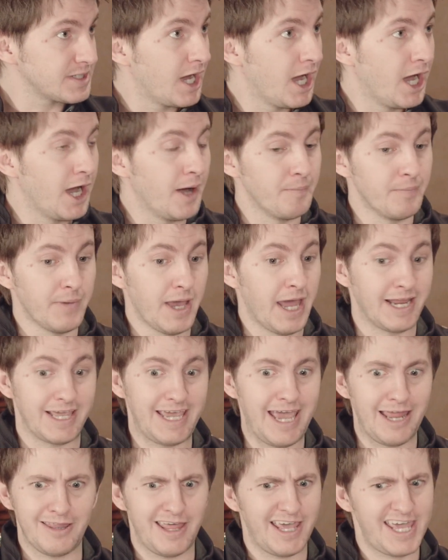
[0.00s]
And
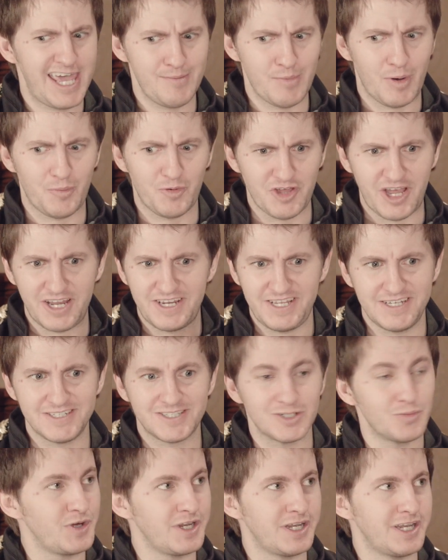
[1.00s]
again, they came up with
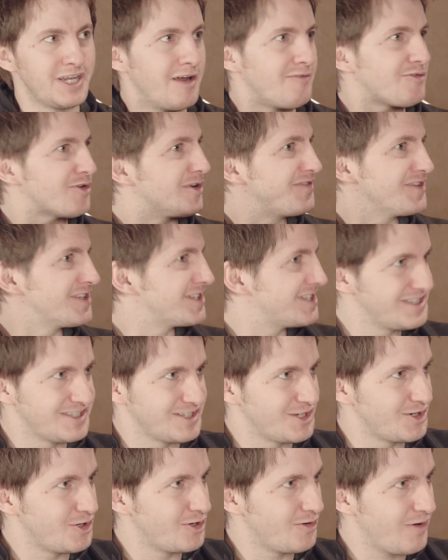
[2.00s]
ideas that we'd never even
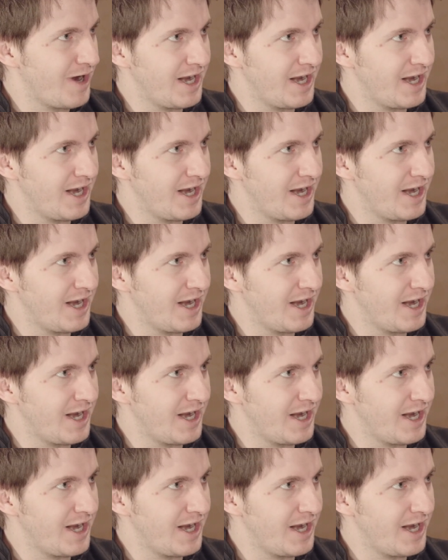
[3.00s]
considered,